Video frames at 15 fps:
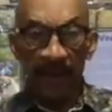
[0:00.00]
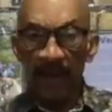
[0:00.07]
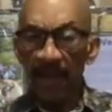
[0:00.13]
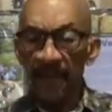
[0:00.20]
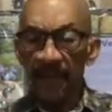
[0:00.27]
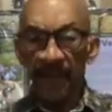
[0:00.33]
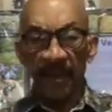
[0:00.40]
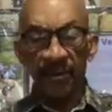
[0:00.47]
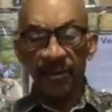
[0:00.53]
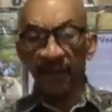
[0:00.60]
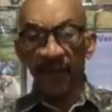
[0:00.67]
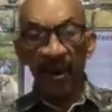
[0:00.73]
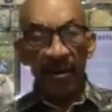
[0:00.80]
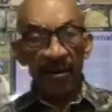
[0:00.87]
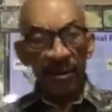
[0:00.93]
There's a
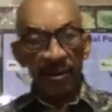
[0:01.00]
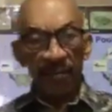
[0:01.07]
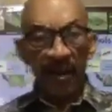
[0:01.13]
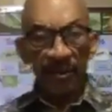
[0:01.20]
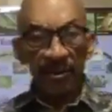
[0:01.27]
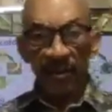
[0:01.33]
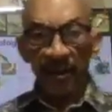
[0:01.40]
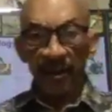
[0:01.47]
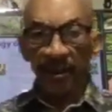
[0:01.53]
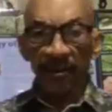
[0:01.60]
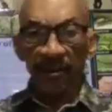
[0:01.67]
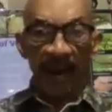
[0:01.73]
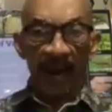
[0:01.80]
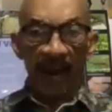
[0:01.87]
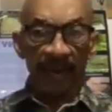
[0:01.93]
very special
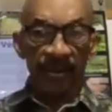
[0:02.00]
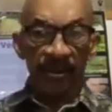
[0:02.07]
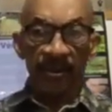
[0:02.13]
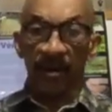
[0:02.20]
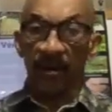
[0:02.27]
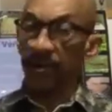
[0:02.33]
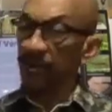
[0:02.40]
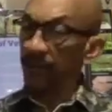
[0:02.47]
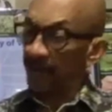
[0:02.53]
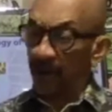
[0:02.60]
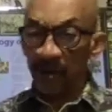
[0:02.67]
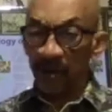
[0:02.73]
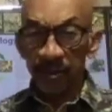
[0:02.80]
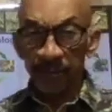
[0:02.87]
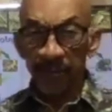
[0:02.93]
interaction or very
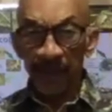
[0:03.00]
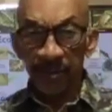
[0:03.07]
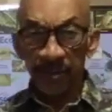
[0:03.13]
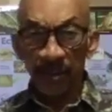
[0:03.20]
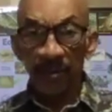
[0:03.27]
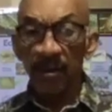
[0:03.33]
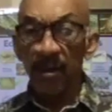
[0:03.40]
special